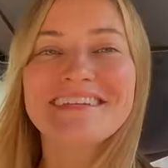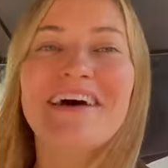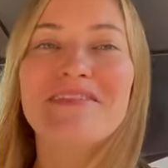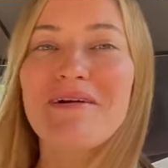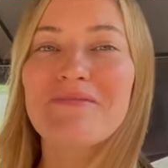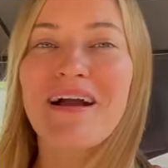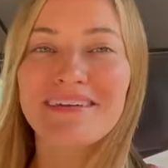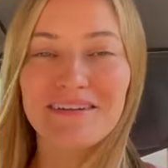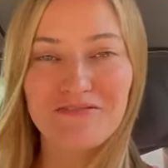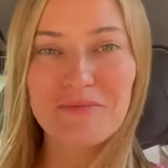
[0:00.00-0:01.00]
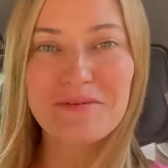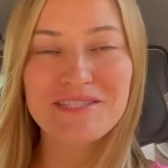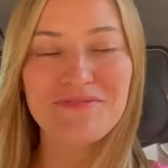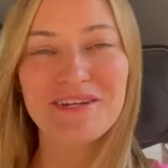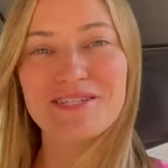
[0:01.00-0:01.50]
Now that my ride when
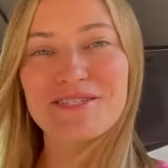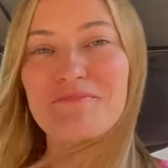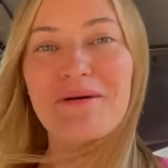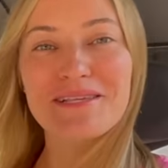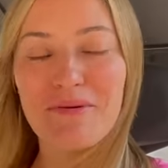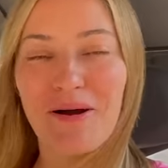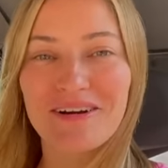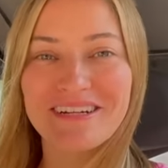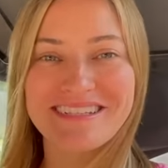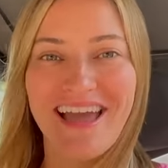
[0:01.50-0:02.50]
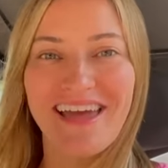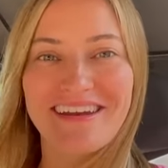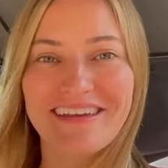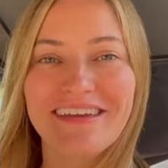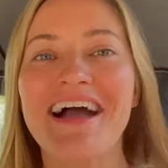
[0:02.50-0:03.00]
he's finished. The best part is
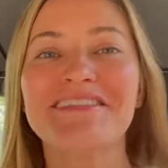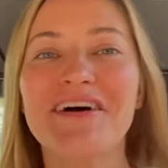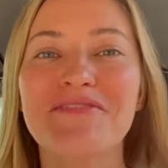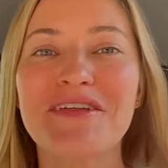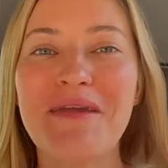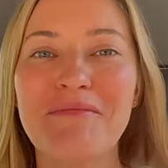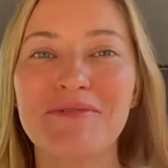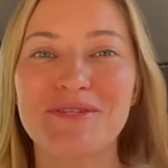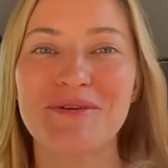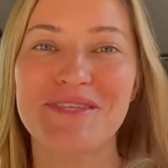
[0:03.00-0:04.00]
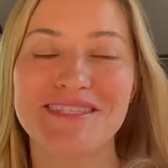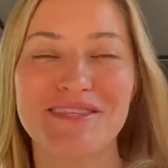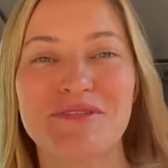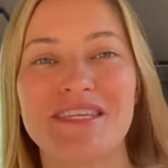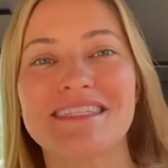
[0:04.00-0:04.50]
editing. I love that I'm able to use
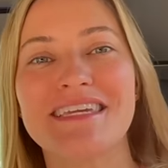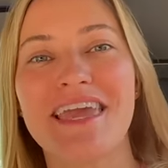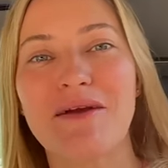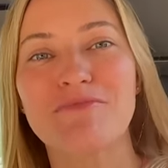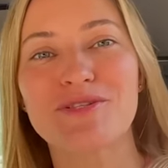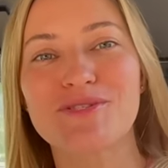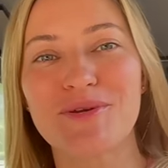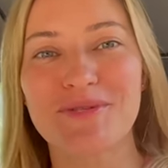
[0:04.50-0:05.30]
Insta360 cameras so